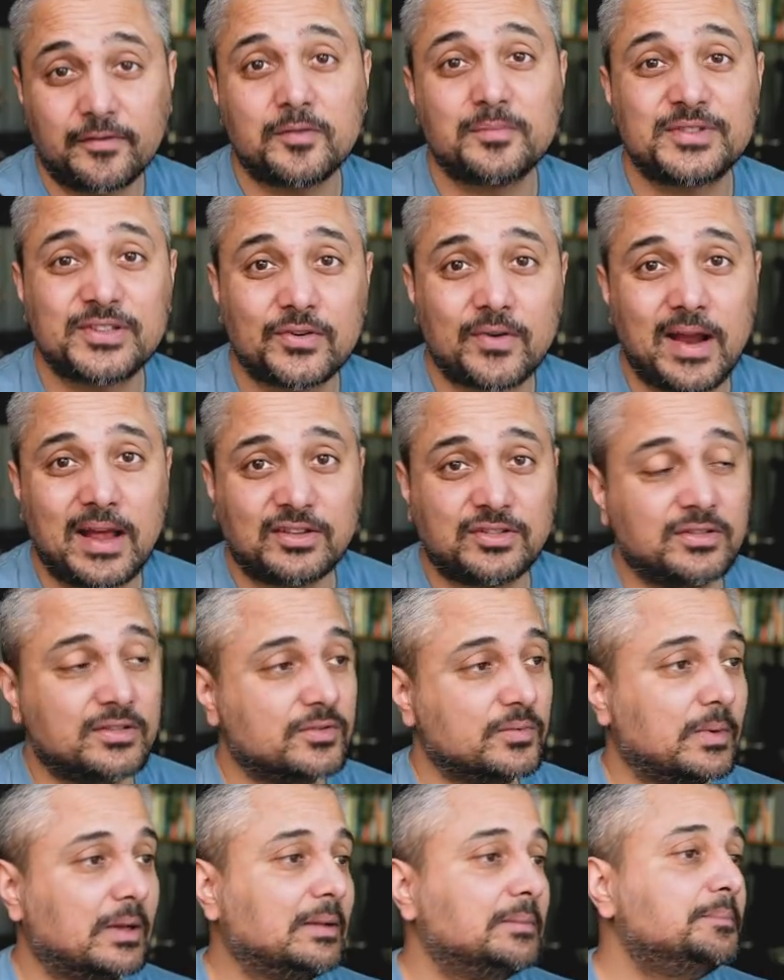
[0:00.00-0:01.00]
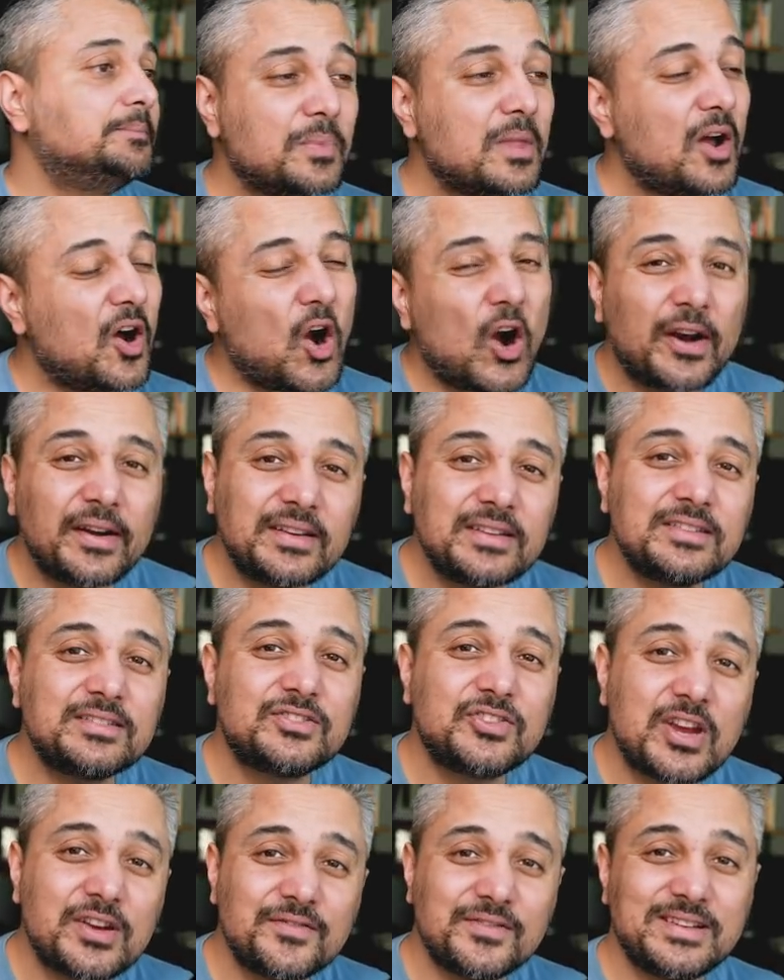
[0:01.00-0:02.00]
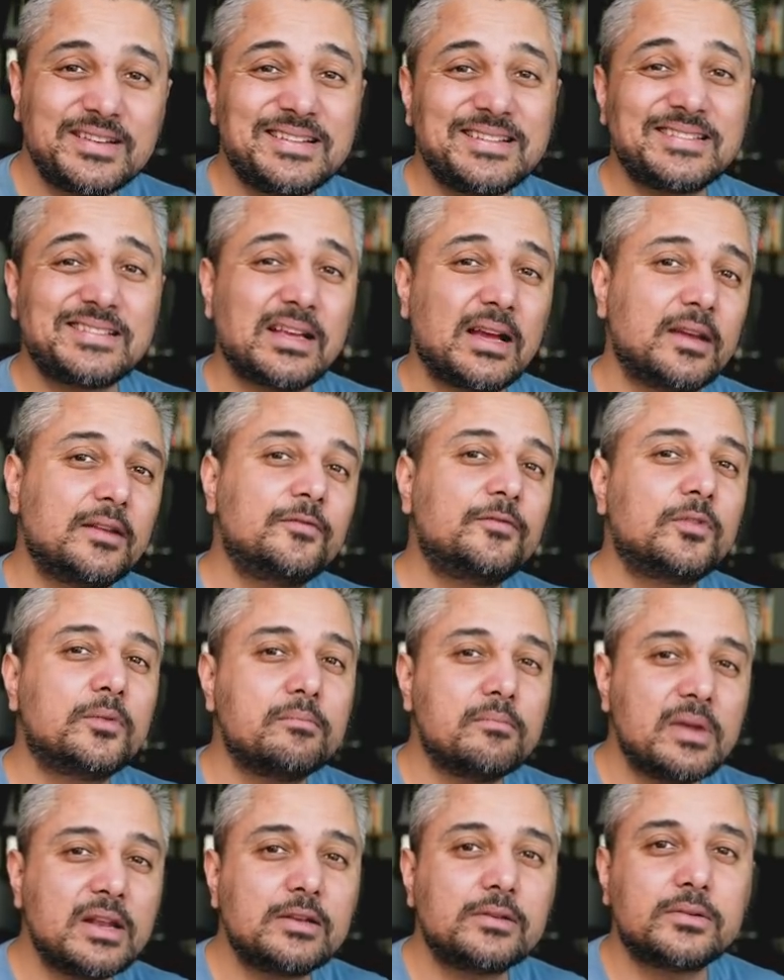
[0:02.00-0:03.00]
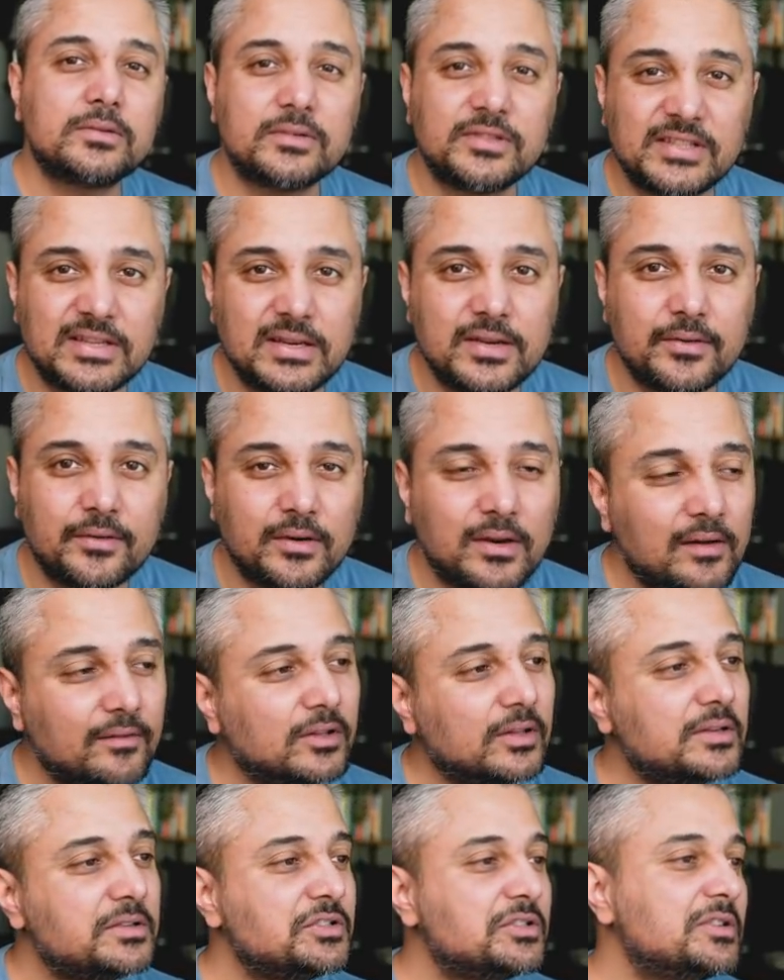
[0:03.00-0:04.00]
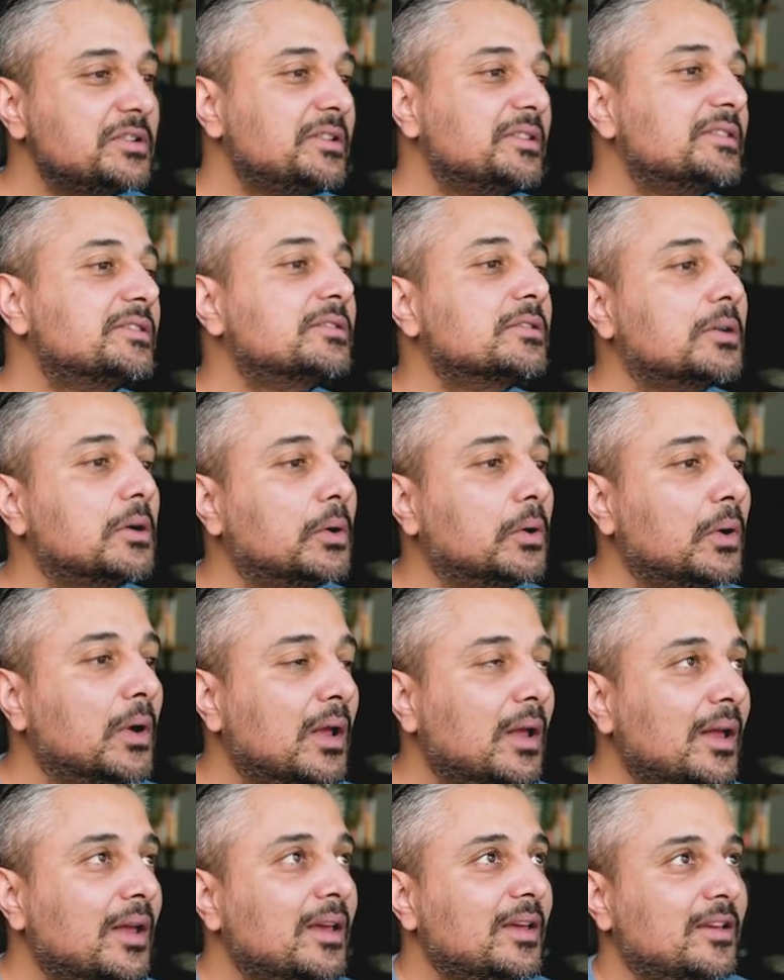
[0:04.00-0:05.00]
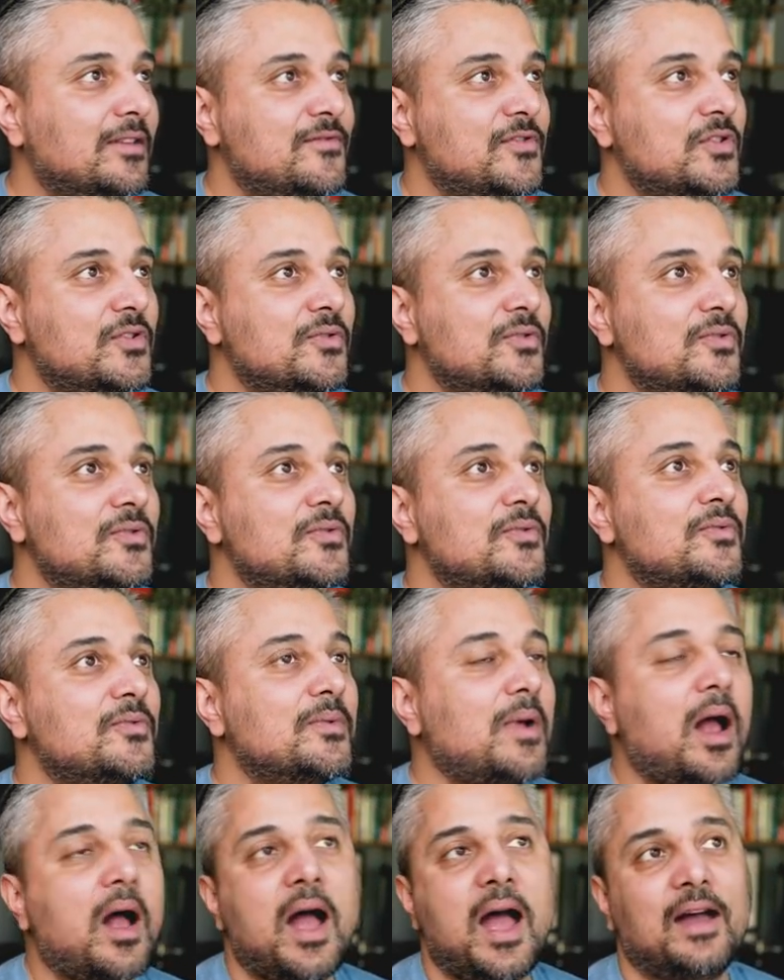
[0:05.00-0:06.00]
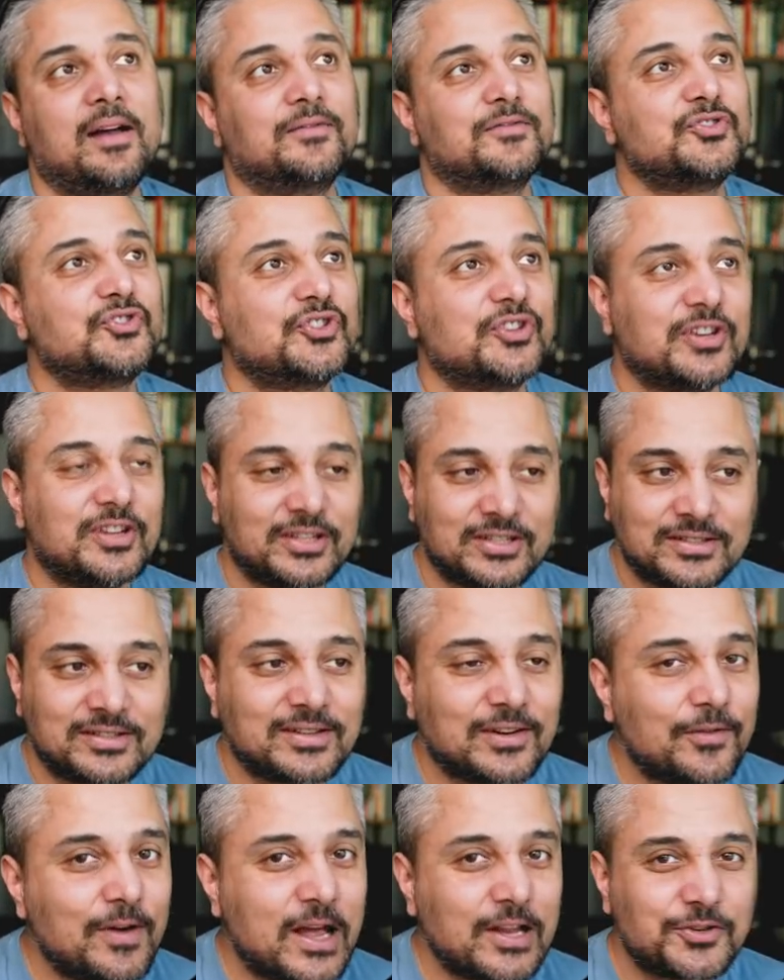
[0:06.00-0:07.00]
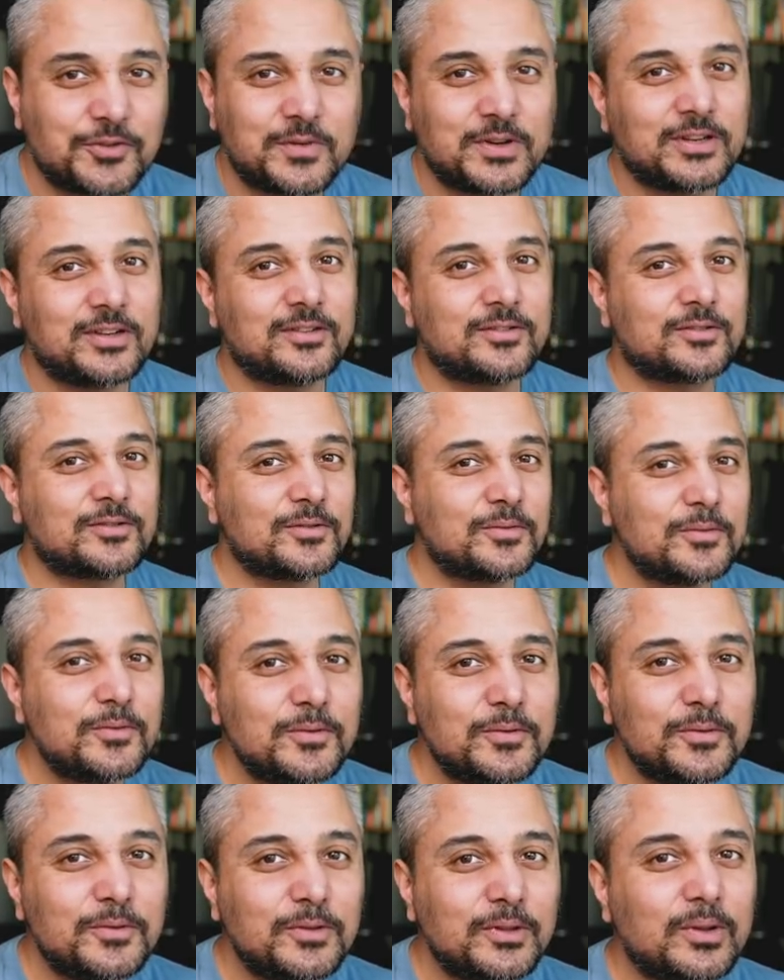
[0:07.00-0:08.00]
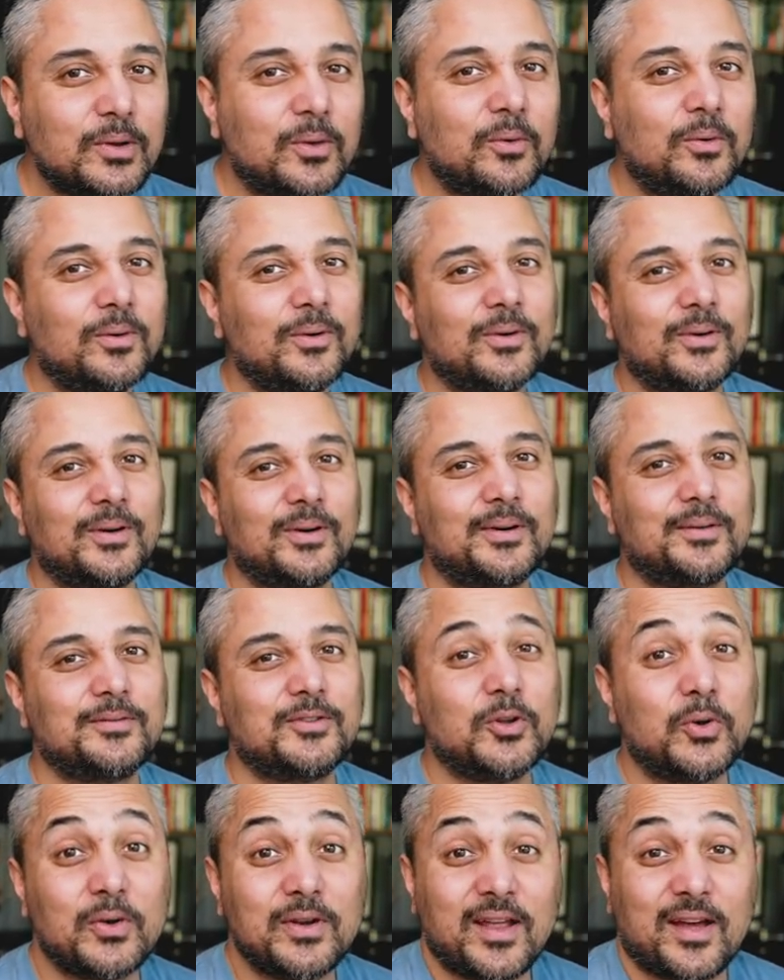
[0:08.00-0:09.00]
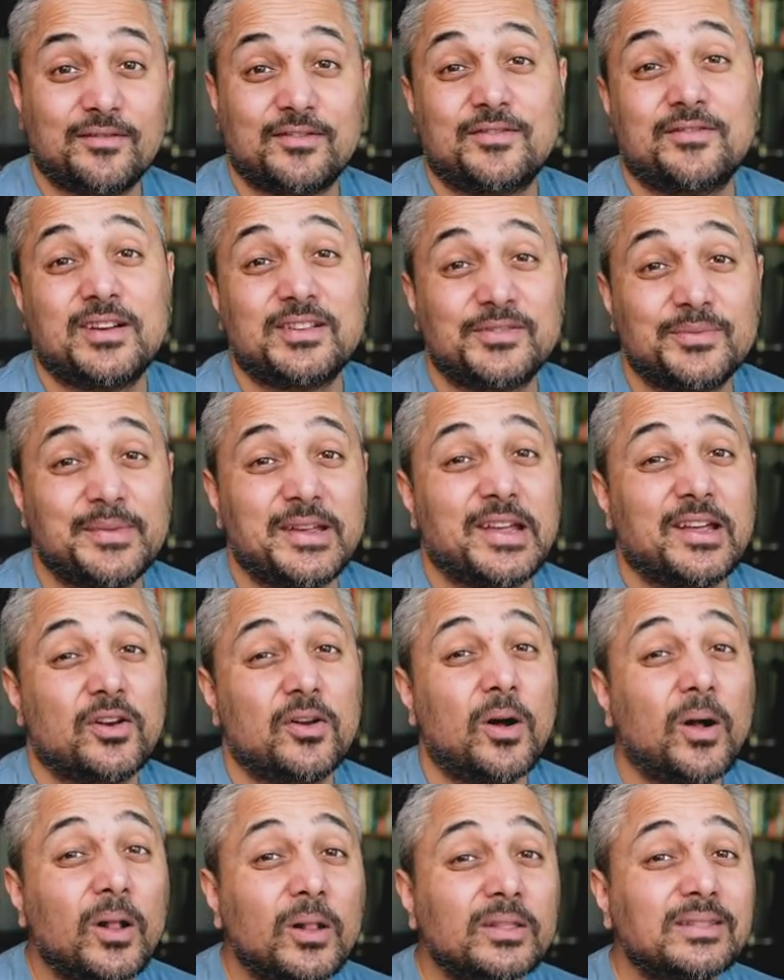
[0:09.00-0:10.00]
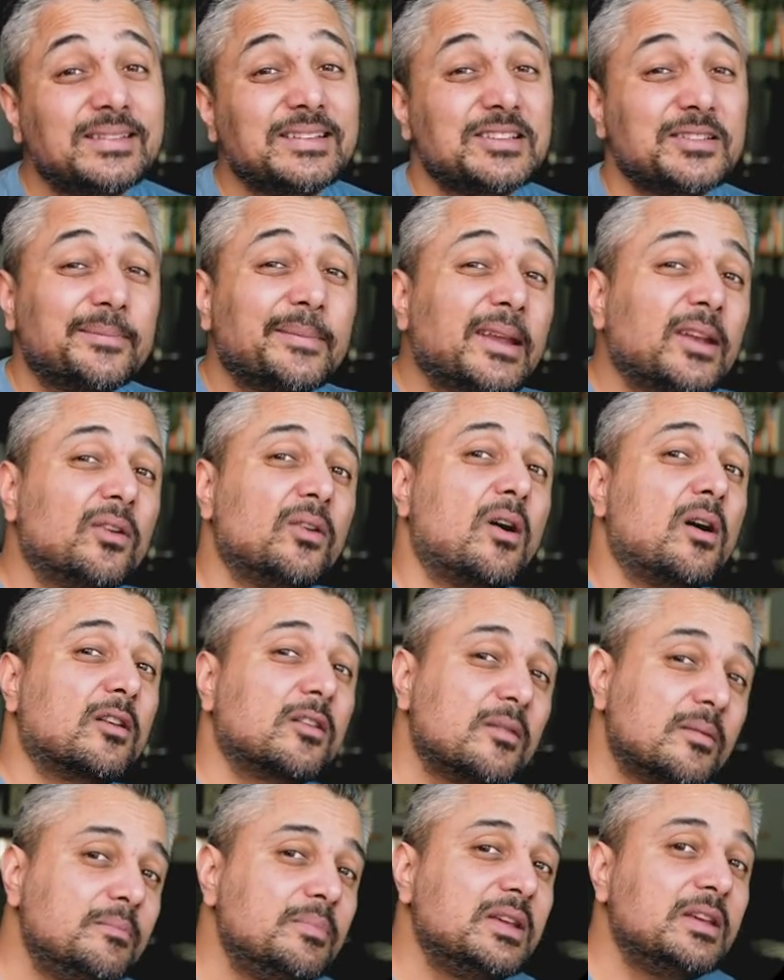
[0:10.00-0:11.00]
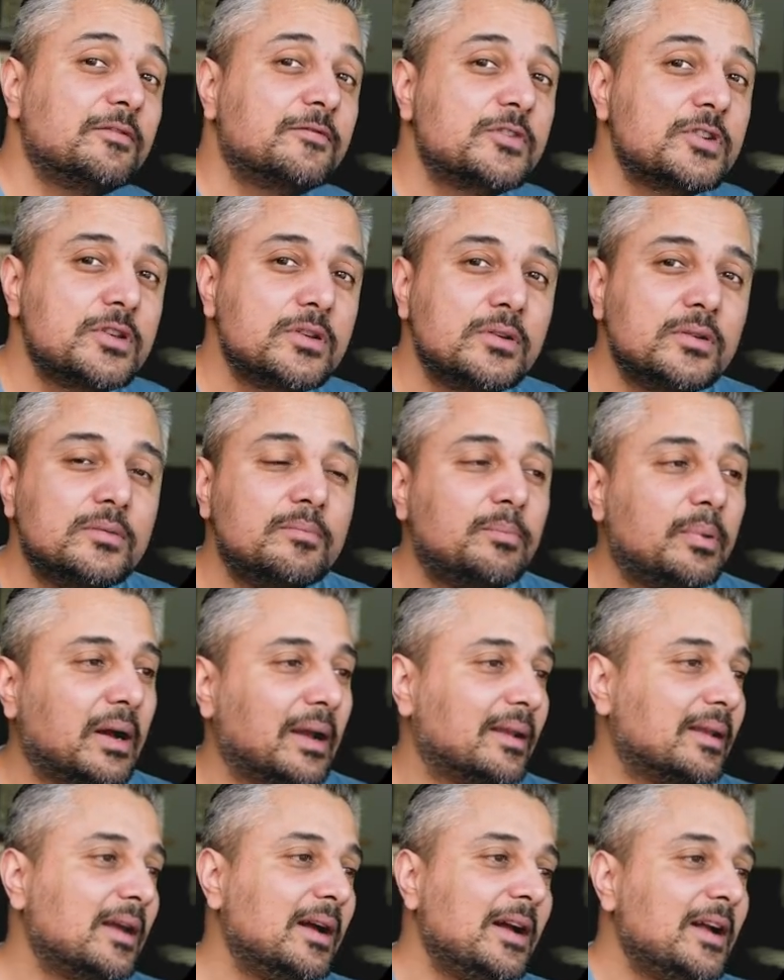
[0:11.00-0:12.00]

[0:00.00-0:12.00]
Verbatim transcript: from scratch as well. Arc is generally designed for mid to senior level engineers. So if you have just graduated school or don't have a resume at all, this may not be for you, but